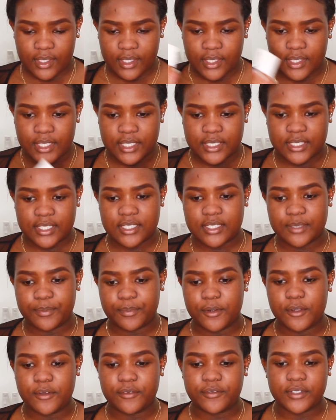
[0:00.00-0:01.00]
This is the
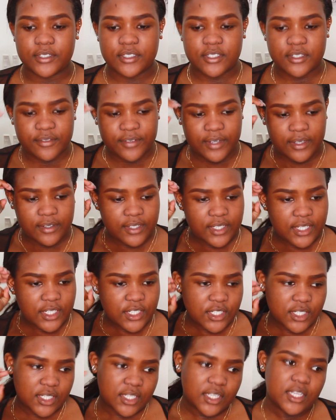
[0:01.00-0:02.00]
Pro Filt'r
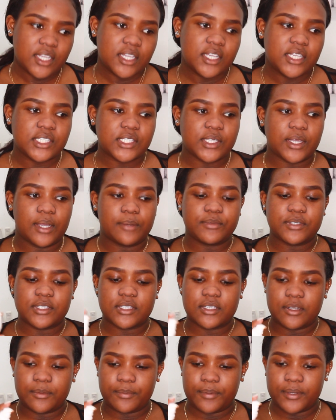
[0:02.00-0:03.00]
foundation, so I'm just
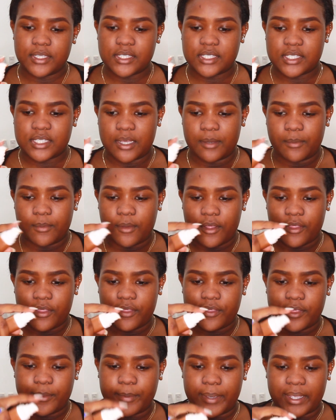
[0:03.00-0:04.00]
going to put some
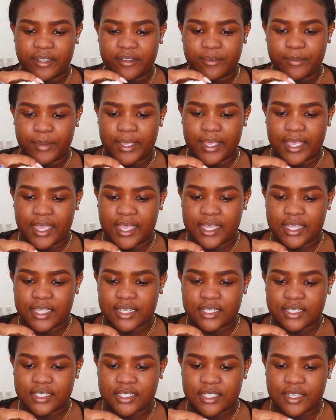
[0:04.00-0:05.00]
on the back of my
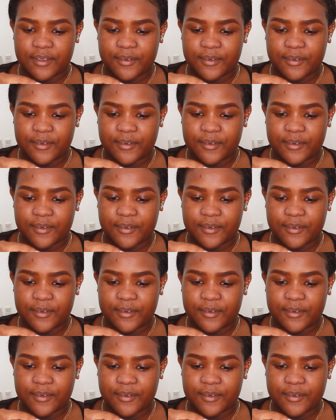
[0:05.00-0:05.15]
hand.